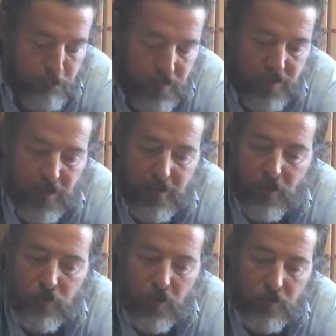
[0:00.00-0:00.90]
Sassicaia
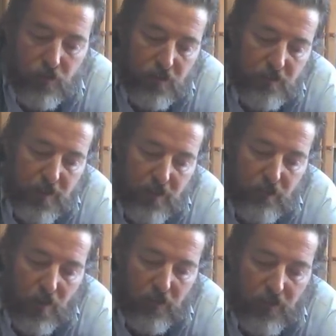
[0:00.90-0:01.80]
has always
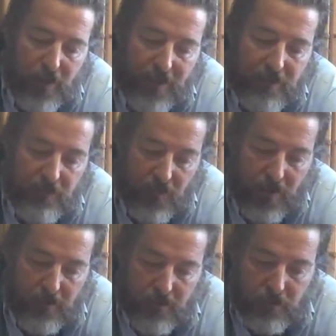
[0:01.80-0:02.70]
been roughly
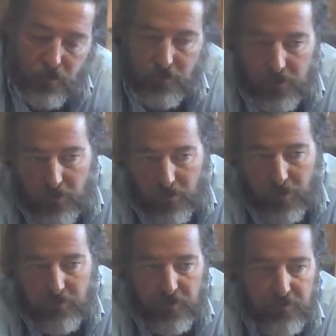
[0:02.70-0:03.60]
85 Sauvignon
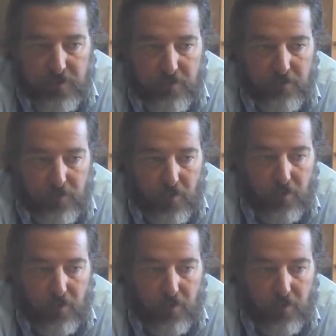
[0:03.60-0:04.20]
and 15 Franc.